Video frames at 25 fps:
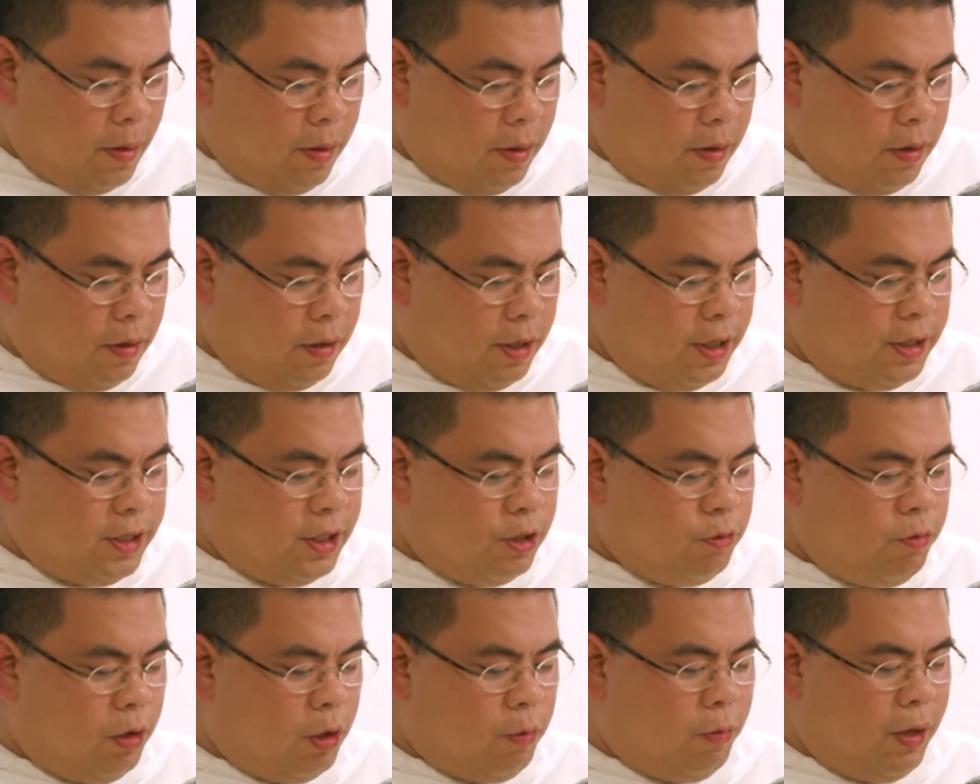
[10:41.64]
This
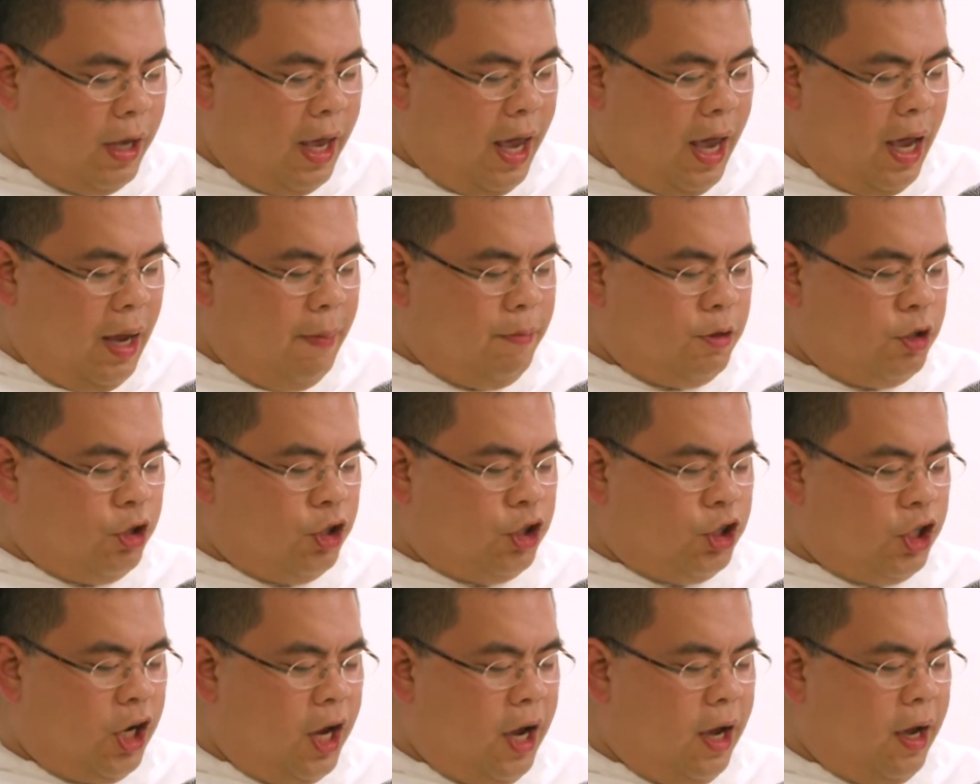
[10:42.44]
is what we aim to
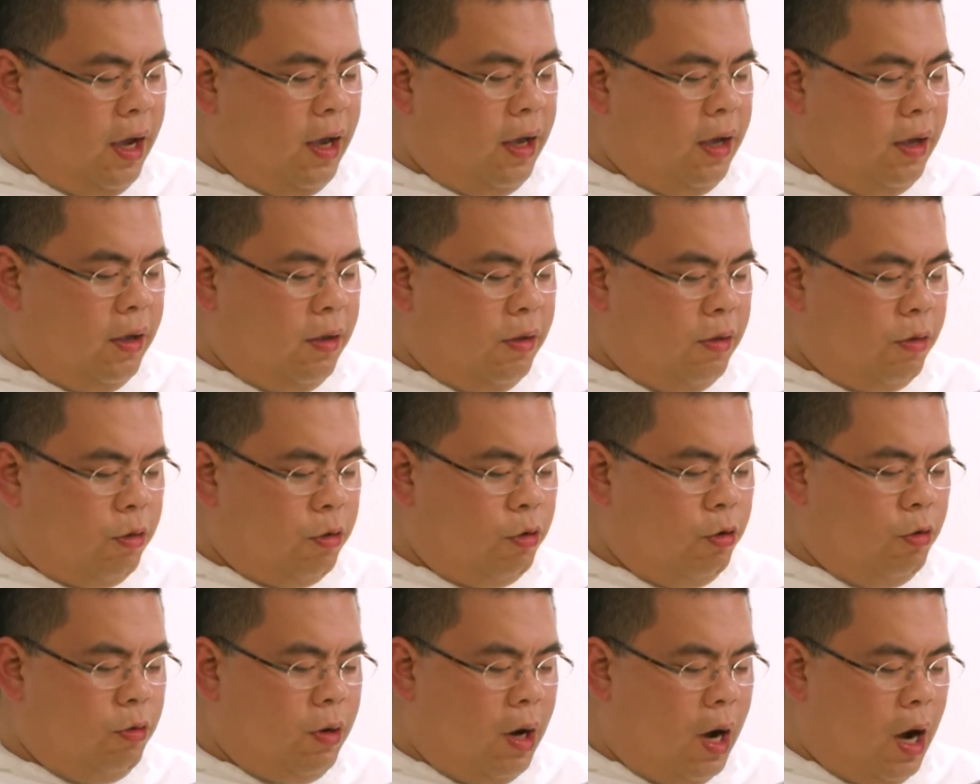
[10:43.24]
share
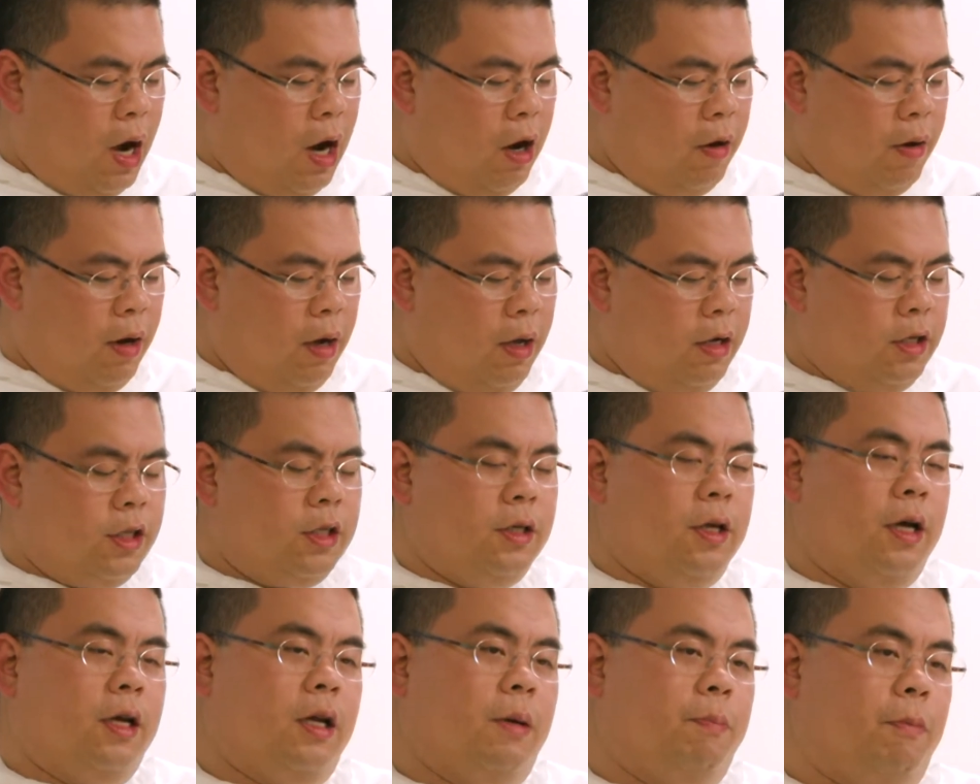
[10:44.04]
through our
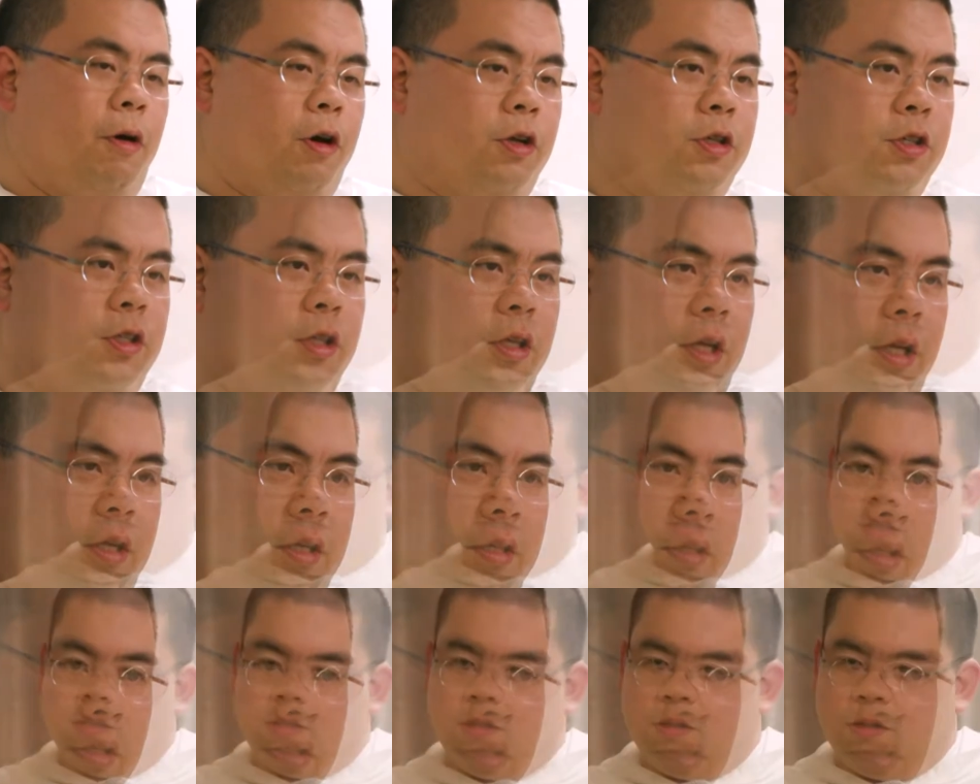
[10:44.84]
internet
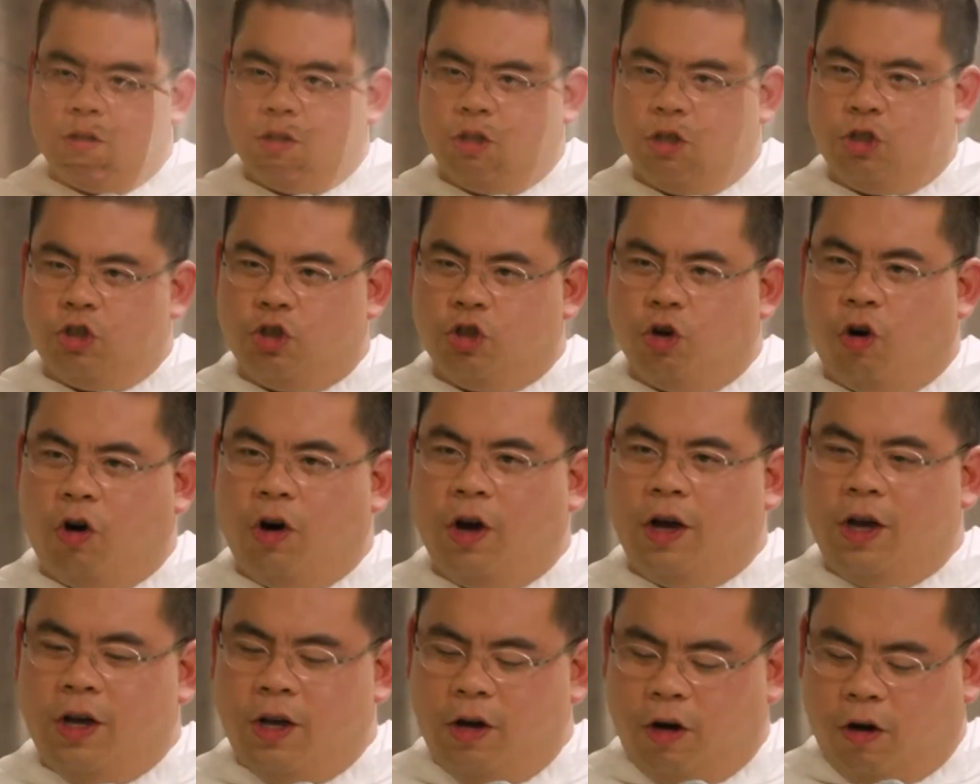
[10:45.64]
apostolate, the
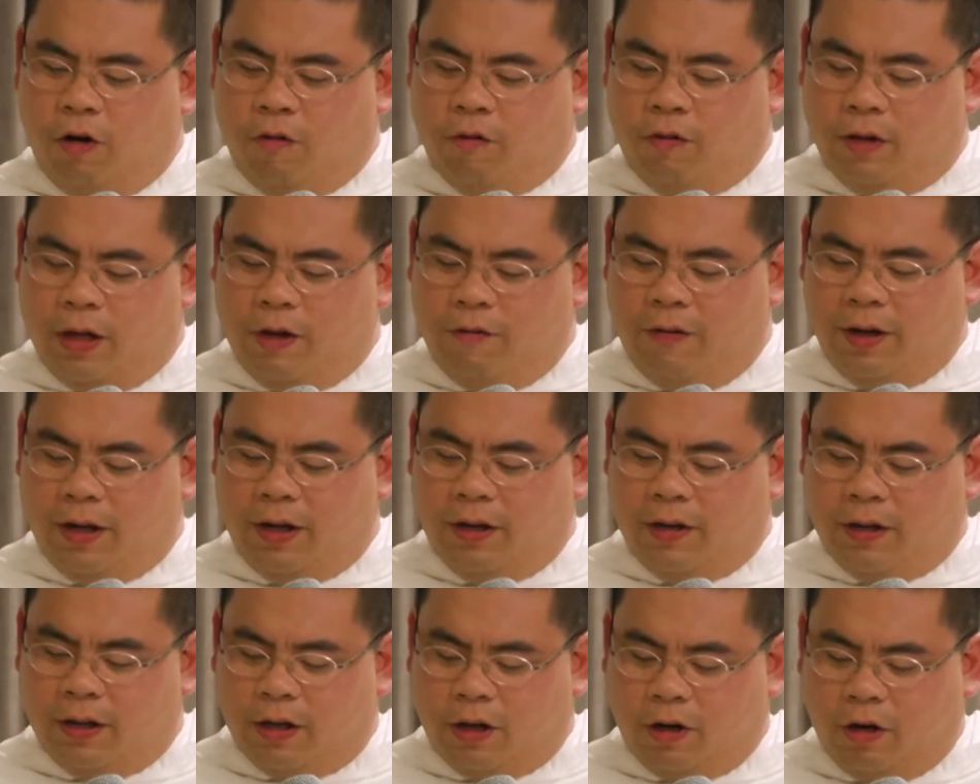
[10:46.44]
joy of
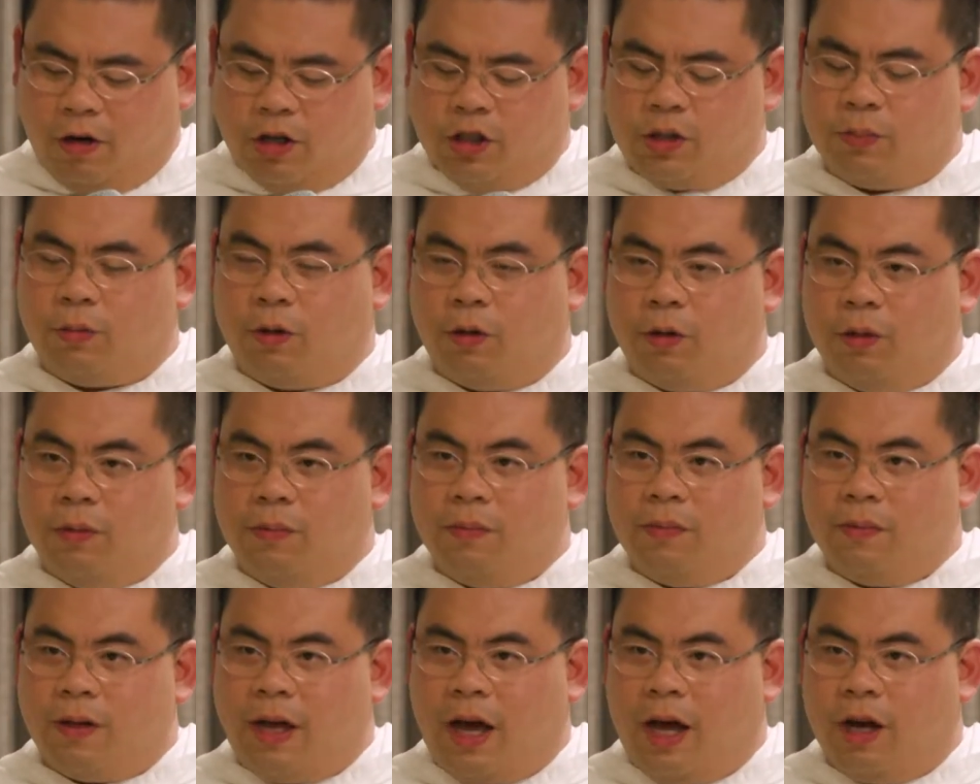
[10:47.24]
living the gospel
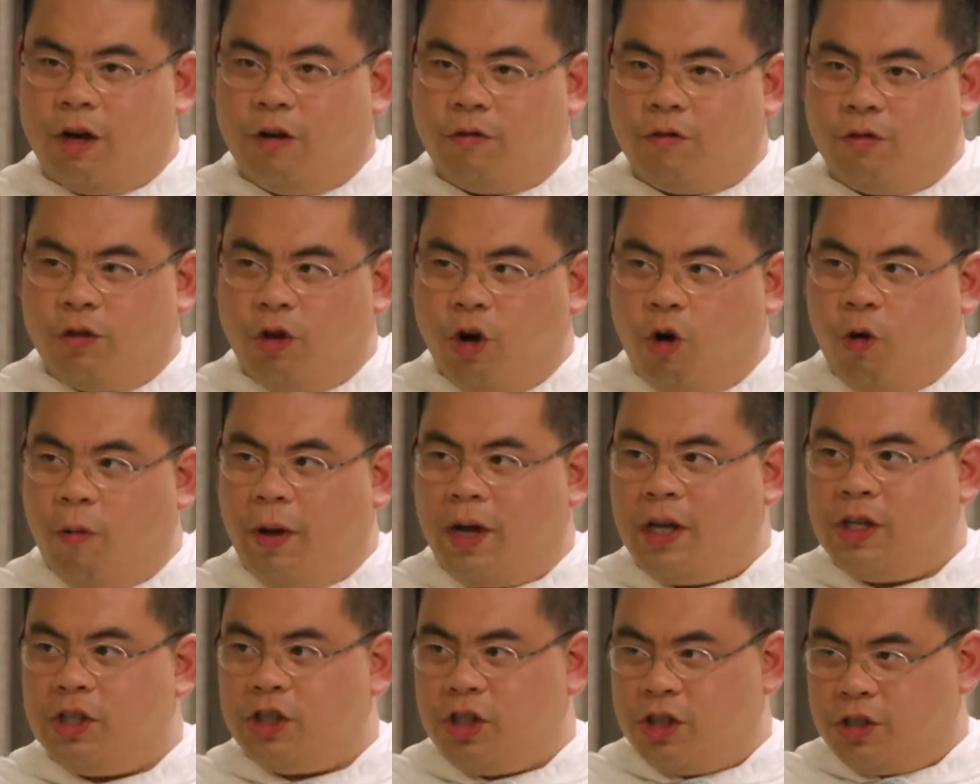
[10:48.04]
and of
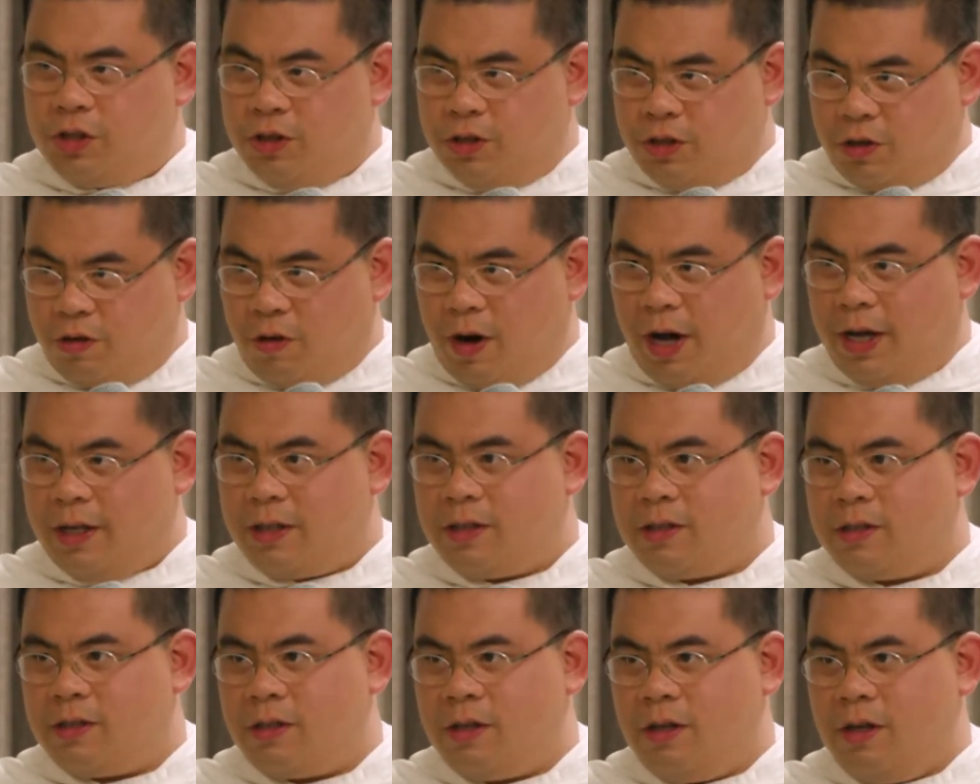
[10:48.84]
knowing Jesus
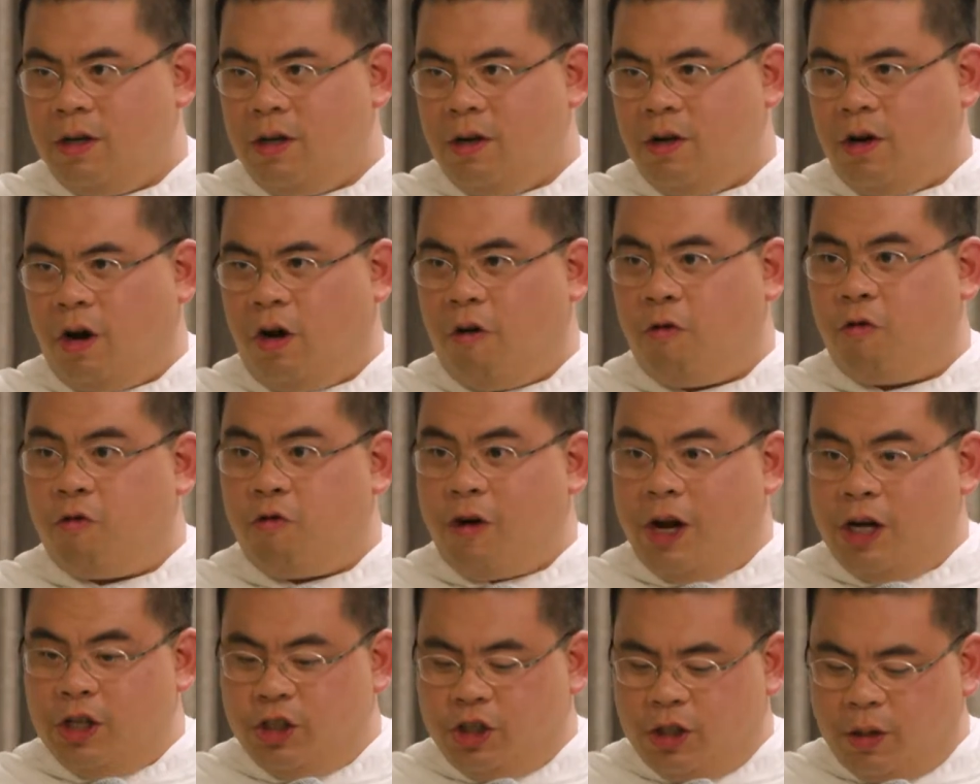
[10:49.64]
Christ, of
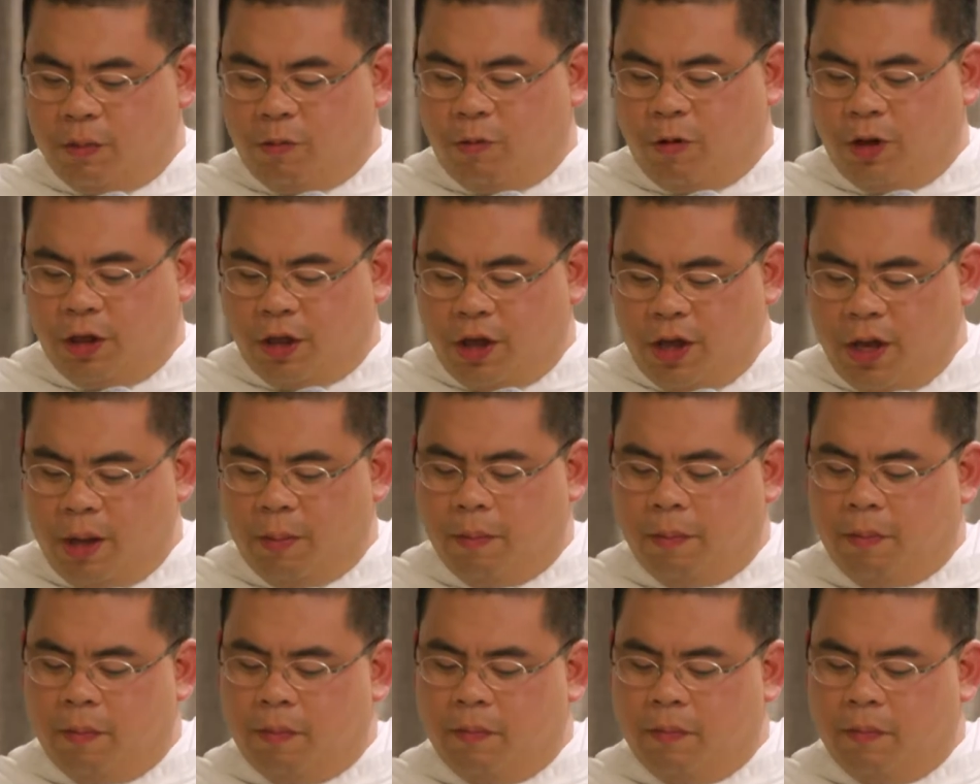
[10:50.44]
friendship with him.